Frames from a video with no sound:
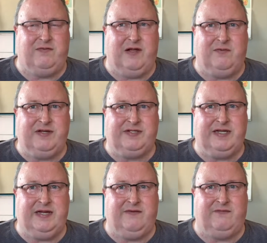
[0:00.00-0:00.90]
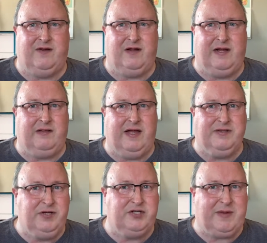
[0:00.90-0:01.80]
like we see from like
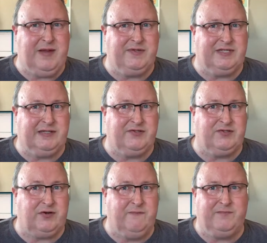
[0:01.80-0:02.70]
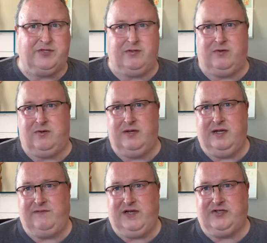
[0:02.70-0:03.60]
newspaper strips or
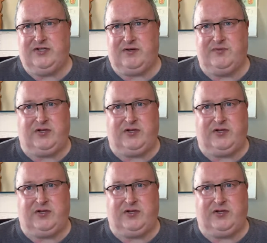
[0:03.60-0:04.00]
adventure strips,